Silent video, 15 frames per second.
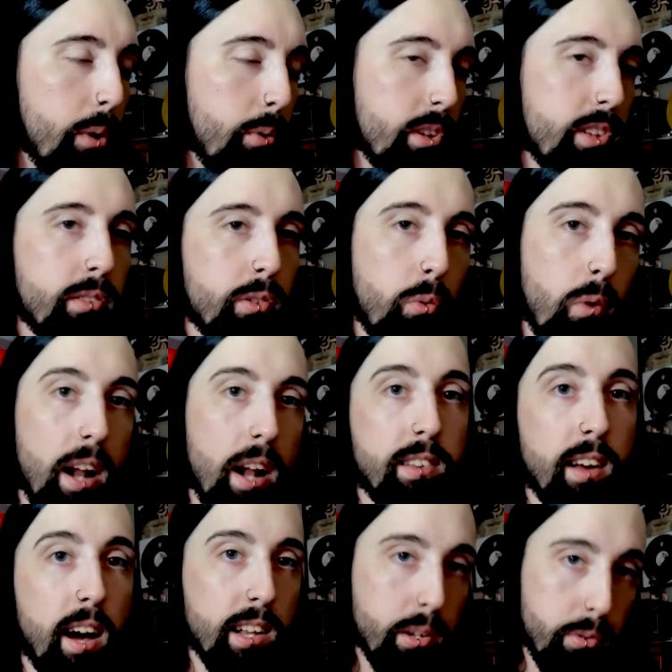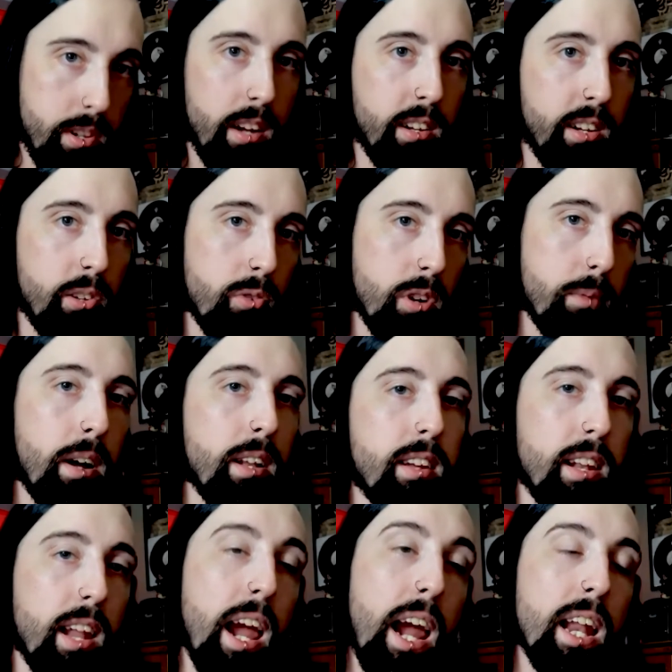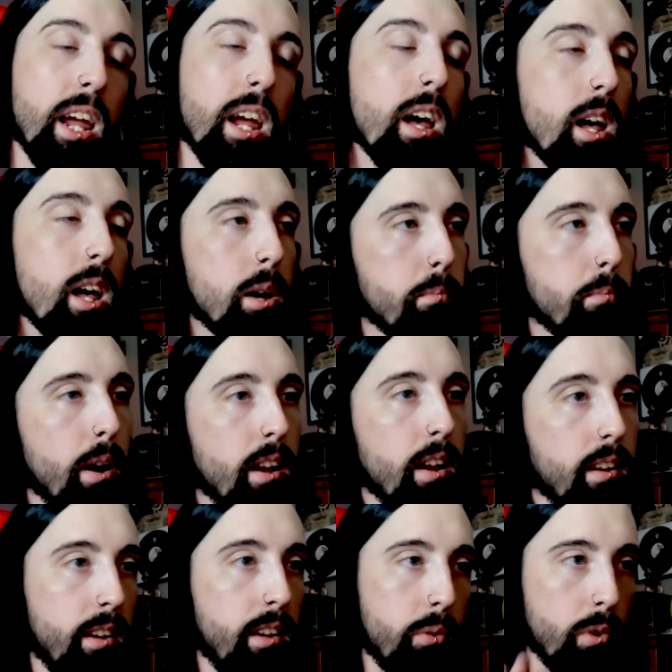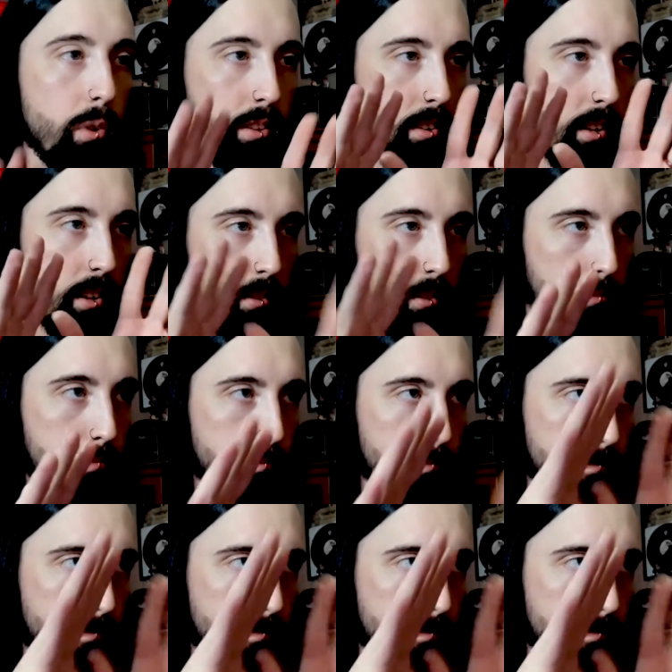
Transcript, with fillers: It was the right size. It was nineteen twenty by ten eighty, but it wasn't in the,